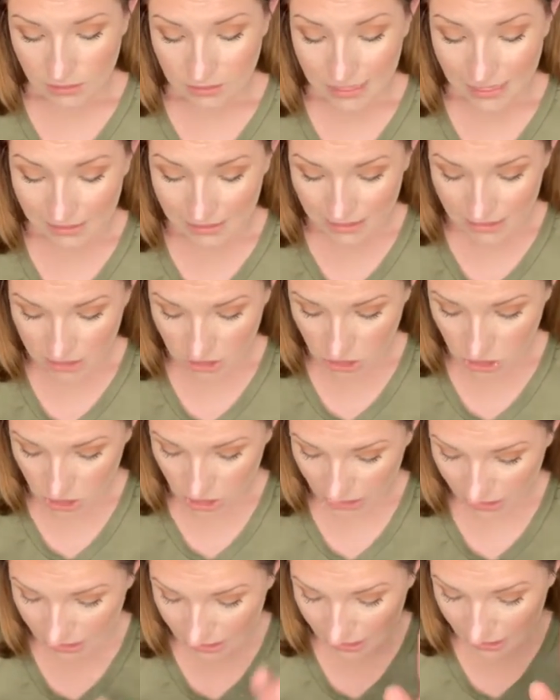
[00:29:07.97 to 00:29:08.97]
Not that it's
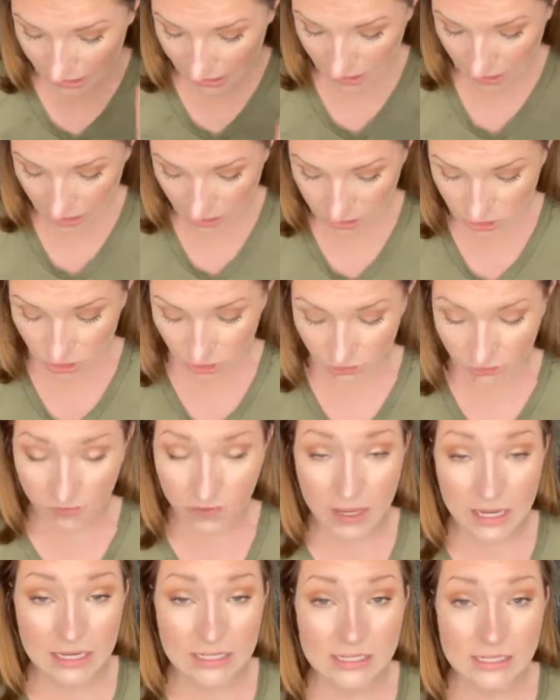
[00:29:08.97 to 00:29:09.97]
shining on your
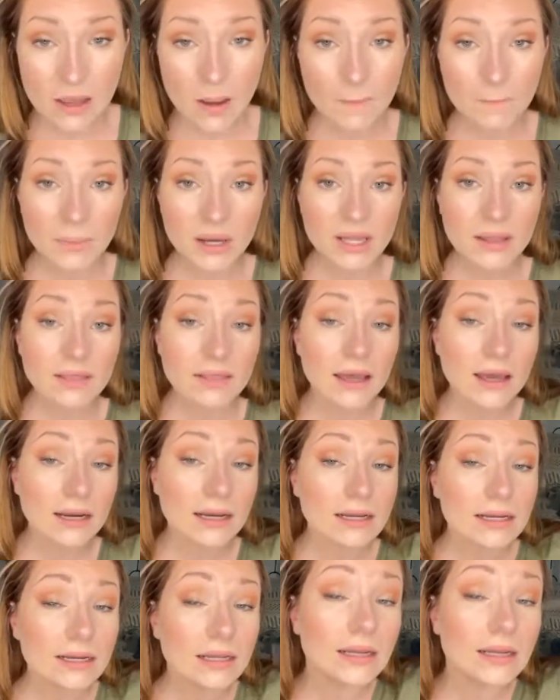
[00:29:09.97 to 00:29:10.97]
face, but that